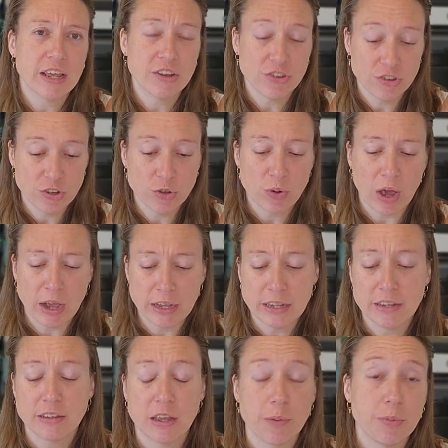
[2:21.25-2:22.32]
and do
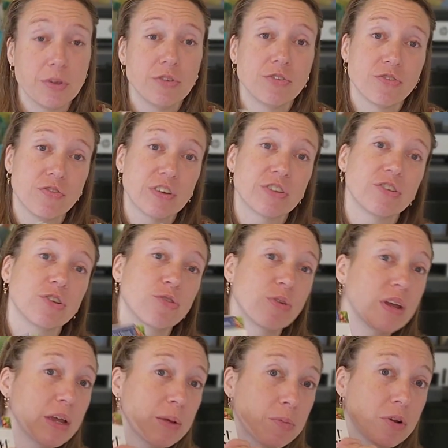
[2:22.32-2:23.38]
IEW's Fix-It
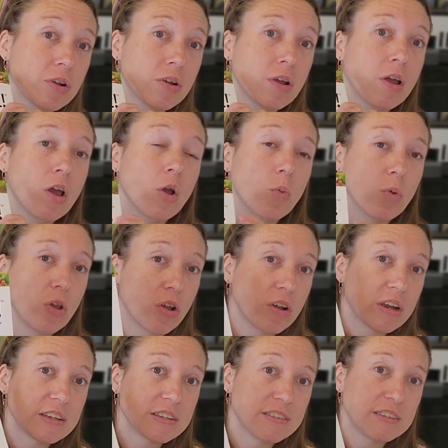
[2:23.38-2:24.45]
Grammar. We
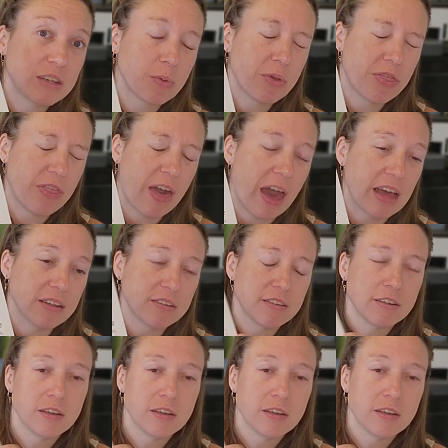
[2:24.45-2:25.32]
are going to stick with that.